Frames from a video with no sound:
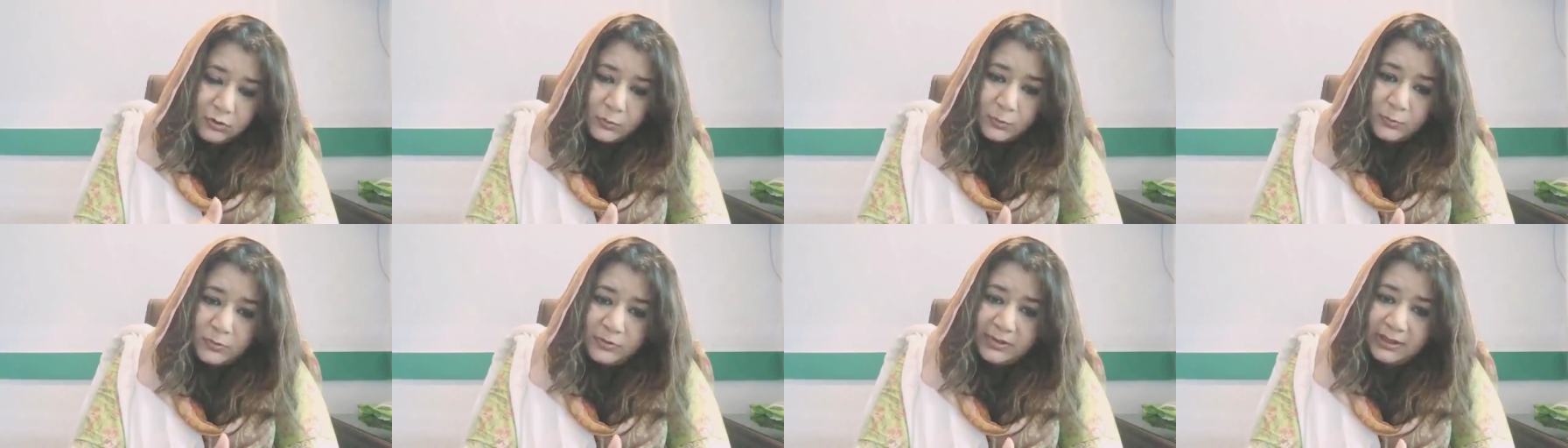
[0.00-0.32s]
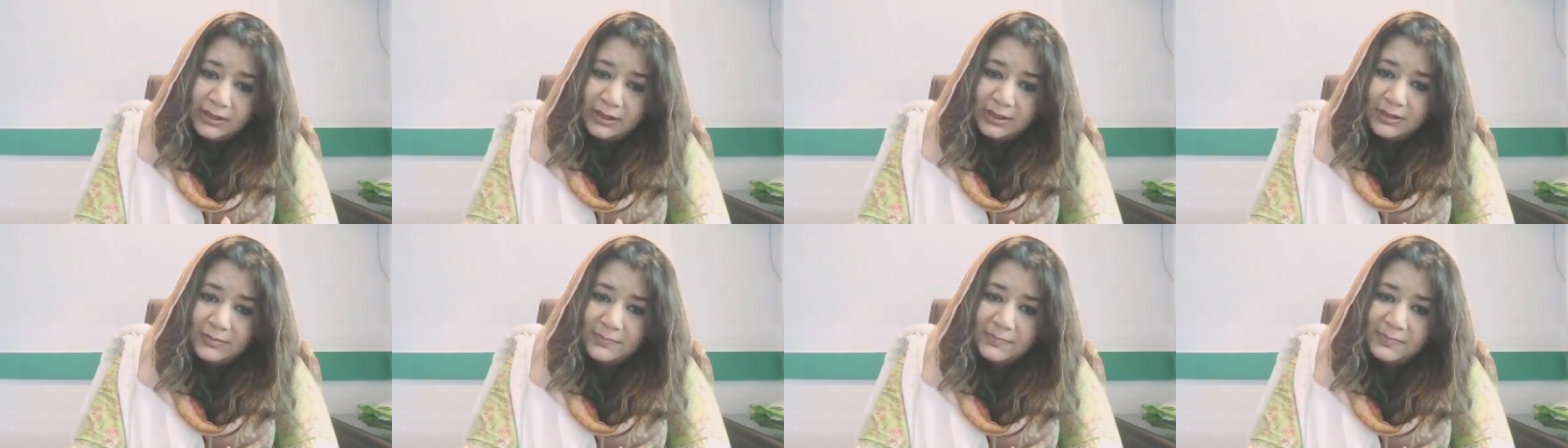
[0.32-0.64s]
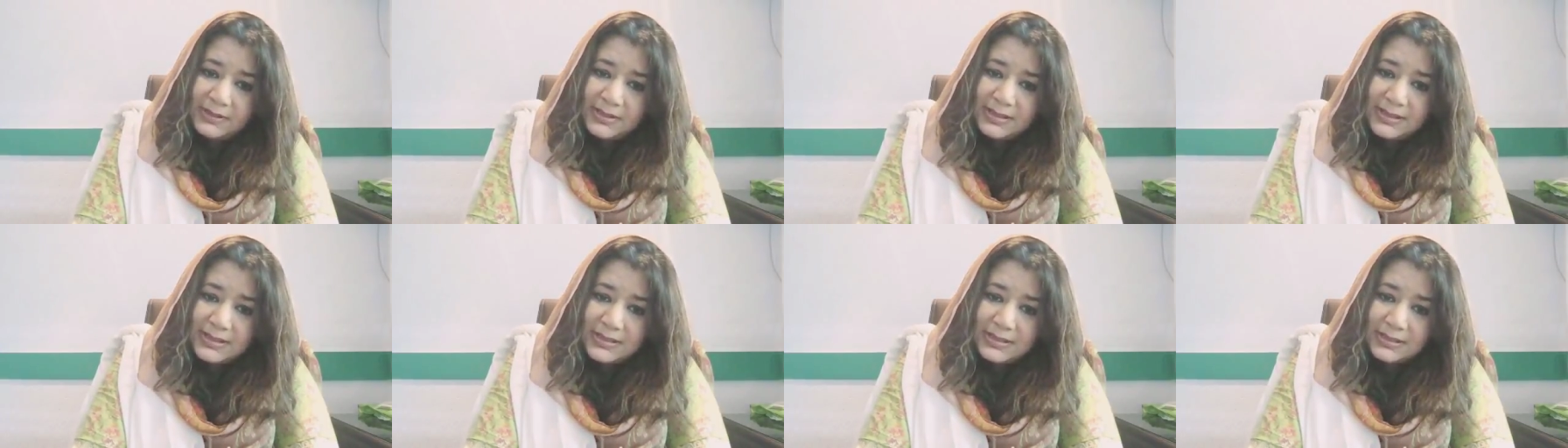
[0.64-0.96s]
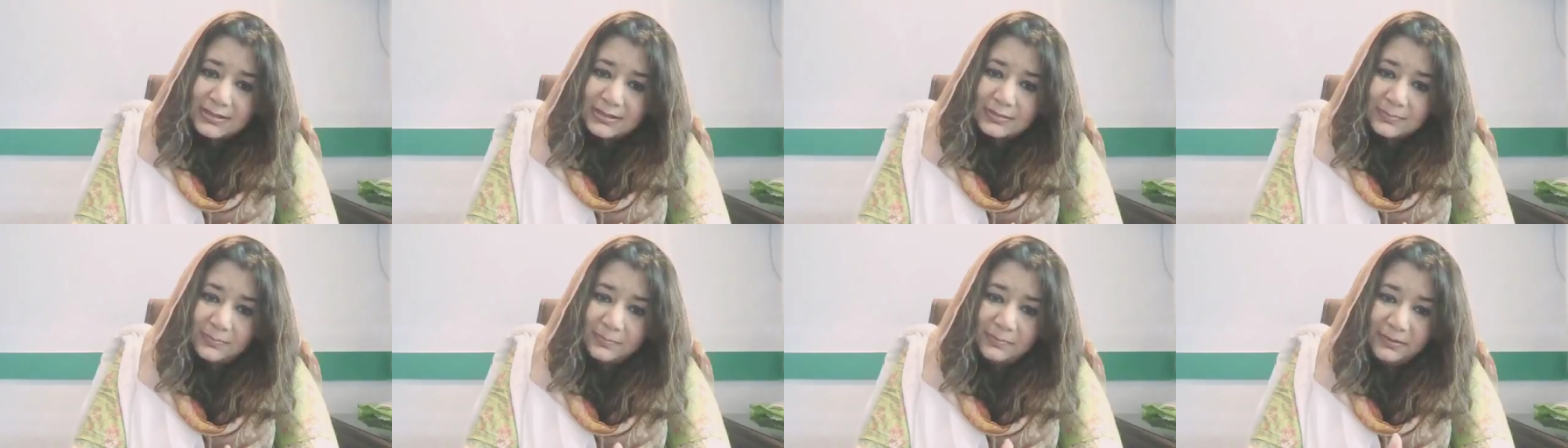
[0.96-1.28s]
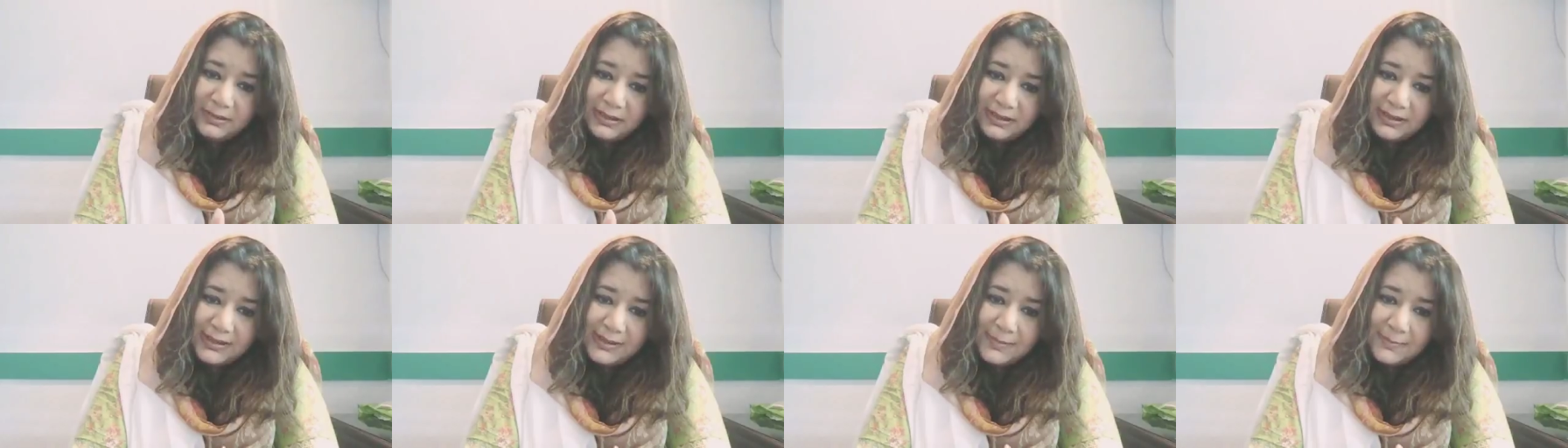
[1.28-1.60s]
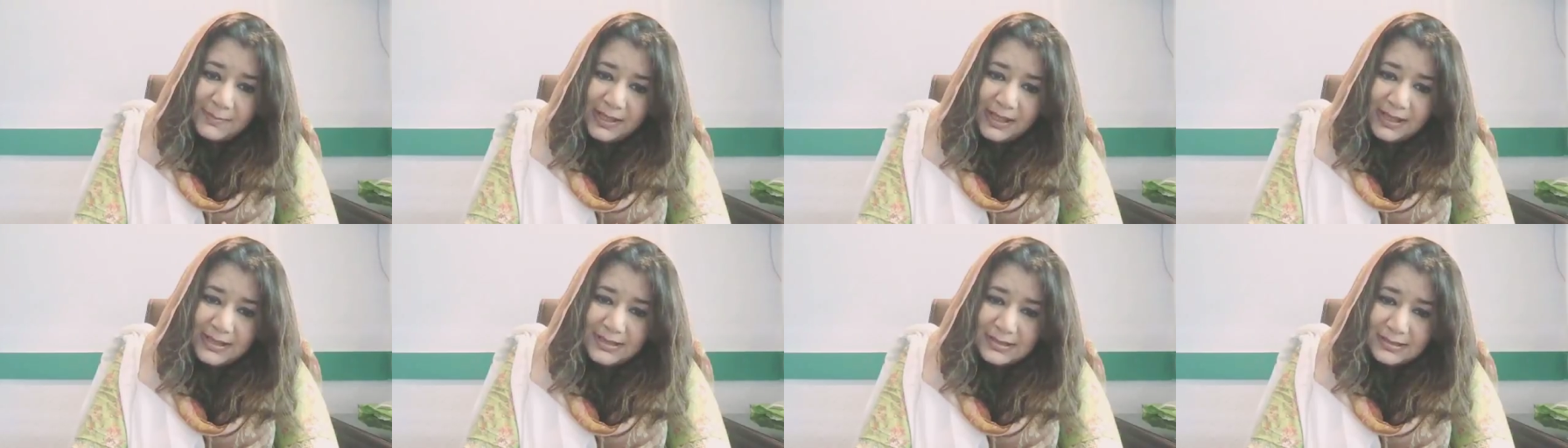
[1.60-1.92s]
putting up this bloody
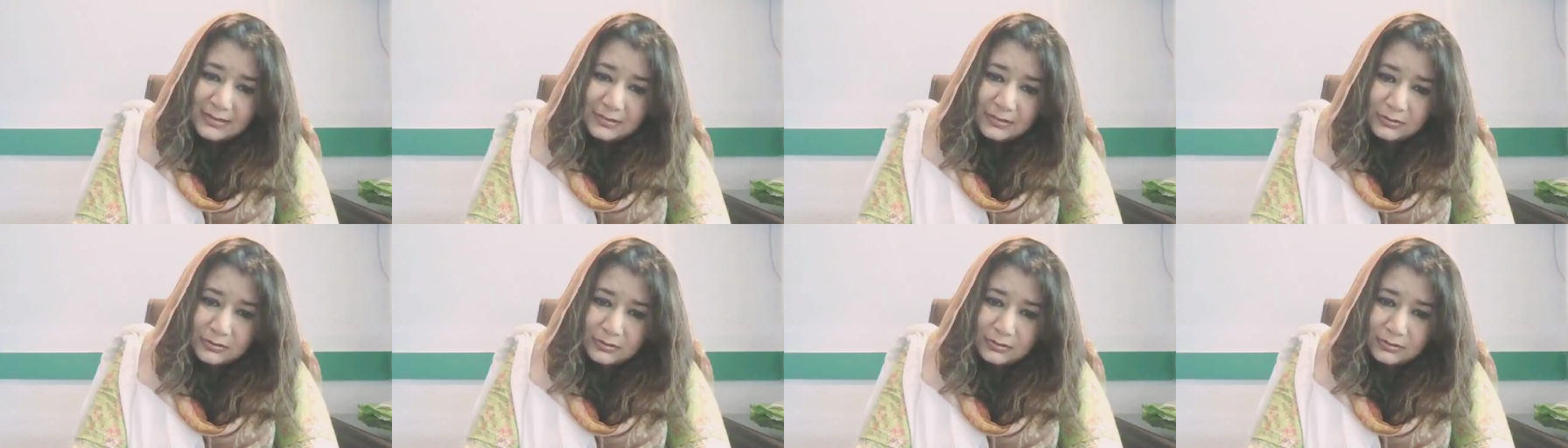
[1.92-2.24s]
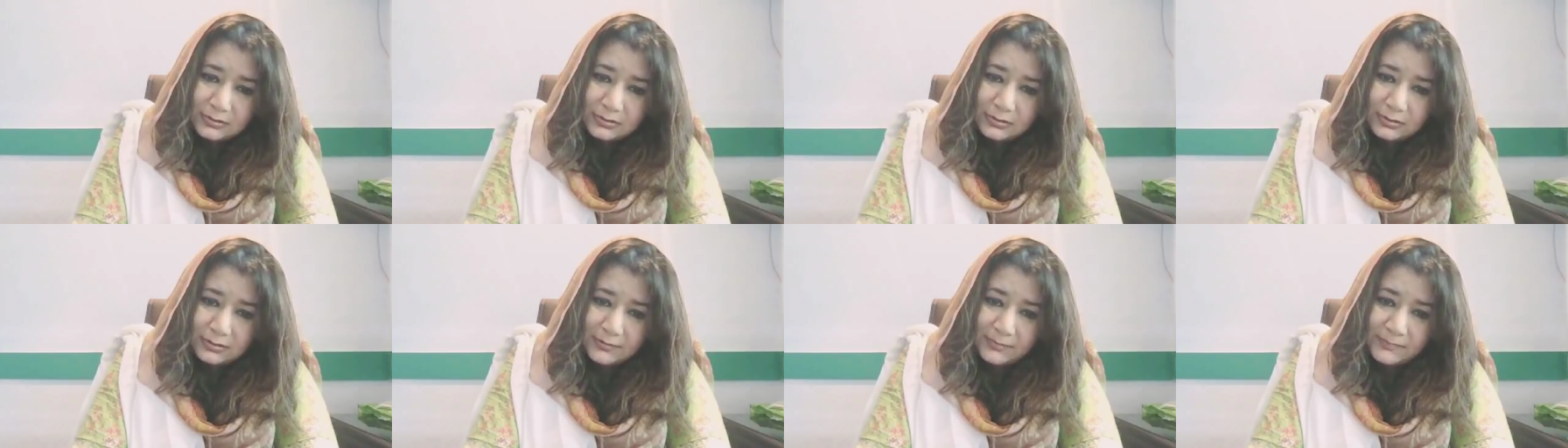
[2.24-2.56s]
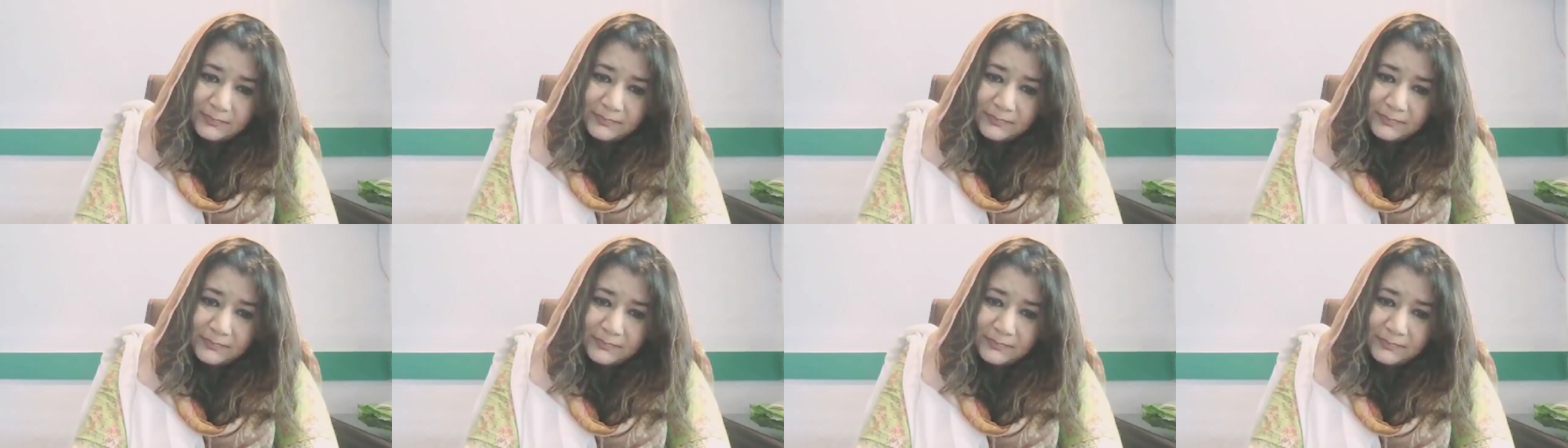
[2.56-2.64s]
massacre,